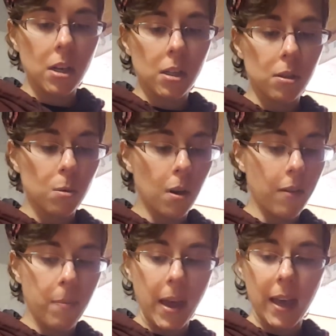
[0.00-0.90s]
So
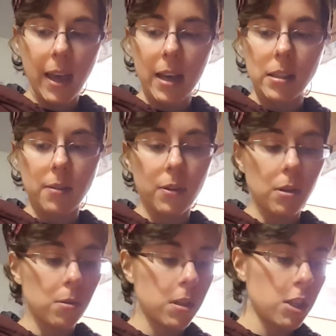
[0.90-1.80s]
12 pancakes if you
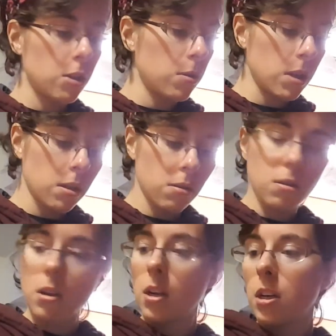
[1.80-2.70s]
use the 2 to
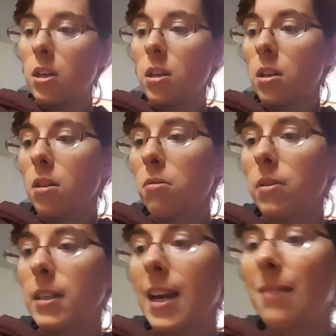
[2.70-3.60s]

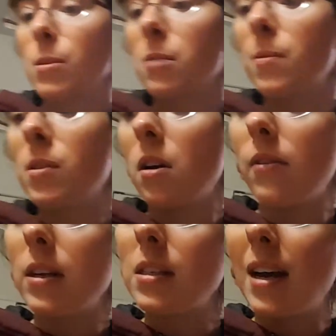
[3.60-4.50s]
3 tablespoon servings.